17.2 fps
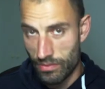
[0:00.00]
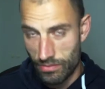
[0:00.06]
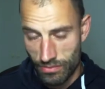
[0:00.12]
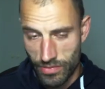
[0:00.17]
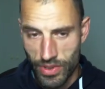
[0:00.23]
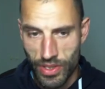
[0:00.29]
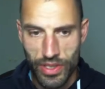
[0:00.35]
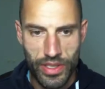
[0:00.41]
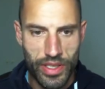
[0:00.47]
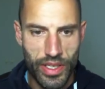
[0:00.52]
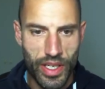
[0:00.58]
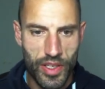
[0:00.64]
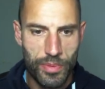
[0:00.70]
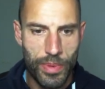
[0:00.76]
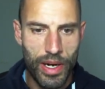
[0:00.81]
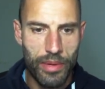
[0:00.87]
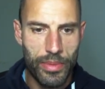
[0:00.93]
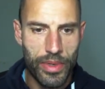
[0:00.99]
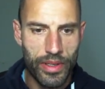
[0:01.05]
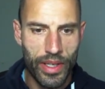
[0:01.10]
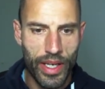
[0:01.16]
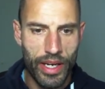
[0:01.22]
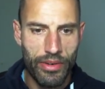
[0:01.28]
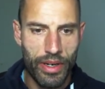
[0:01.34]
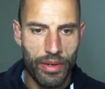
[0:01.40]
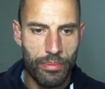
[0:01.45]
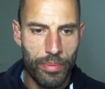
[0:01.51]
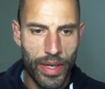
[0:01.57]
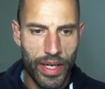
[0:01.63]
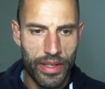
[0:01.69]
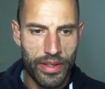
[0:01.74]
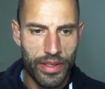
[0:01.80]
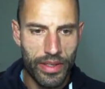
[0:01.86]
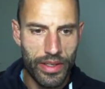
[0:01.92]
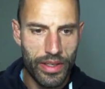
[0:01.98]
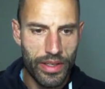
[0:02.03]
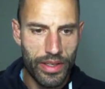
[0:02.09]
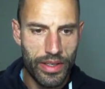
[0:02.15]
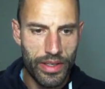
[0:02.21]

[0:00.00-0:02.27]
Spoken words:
this is an experiment, I run Python.